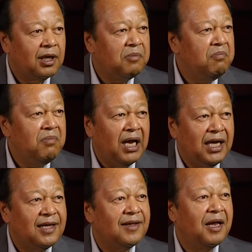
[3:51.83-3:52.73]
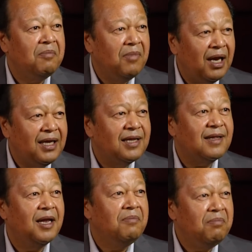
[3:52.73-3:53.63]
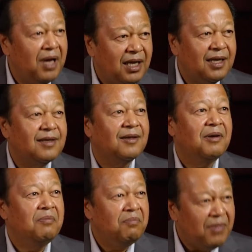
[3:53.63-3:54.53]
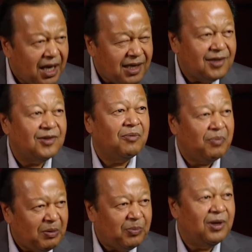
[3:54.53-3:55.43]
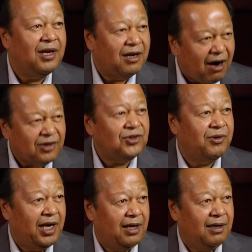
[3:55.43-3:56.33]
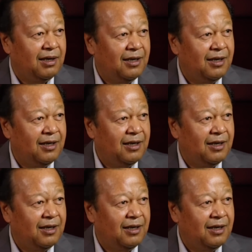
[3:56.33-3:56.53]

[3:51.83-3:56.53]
There are millions and millions and millions and millions of people incarcerated